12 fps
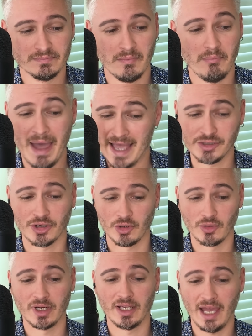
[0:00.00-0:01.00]

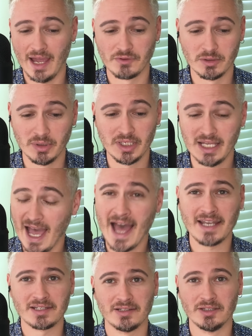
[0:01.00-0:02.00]
massacring everybody
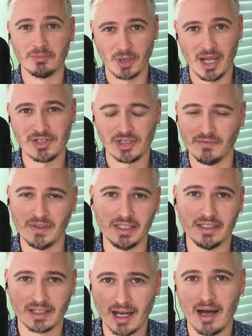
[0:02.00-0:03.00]
at the Branch
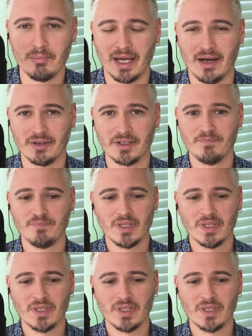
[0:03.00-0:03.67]
Davidian compound.